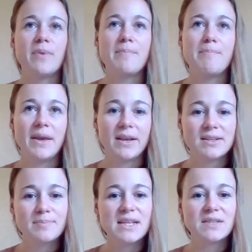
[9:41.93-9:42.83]
my
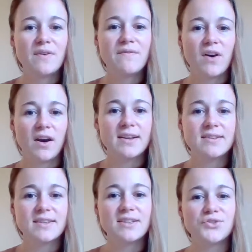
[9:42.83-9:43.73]
biggest piece of
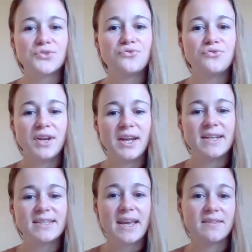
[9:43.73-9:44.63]
advice is to
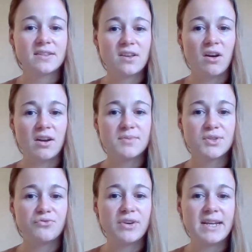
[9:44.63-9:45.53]
really take the time
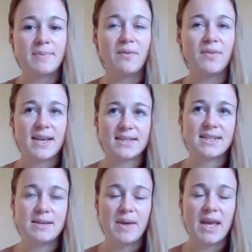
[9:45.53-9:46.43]
to read about the
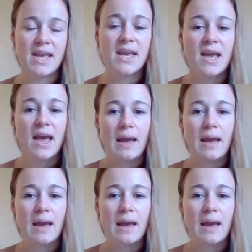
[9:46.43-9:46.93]
STP